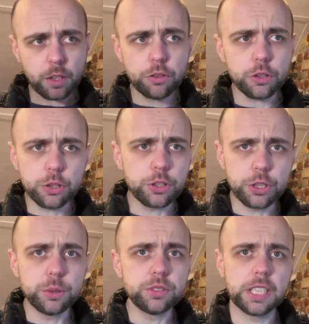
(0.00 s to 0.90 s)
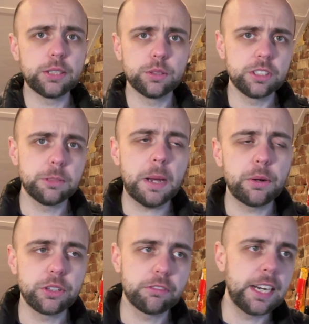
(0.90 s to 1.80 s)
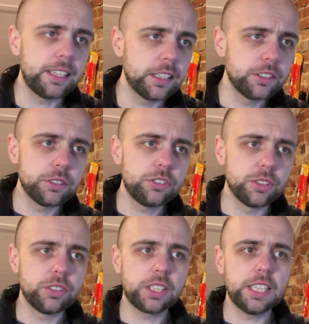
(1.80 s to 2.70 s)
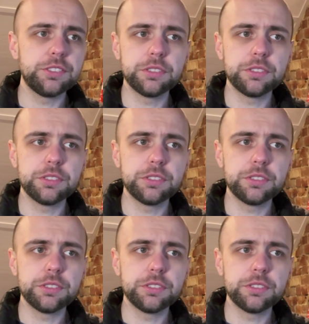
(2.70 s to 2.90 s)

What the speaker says: that you're using in order to power your radio, so it's just a case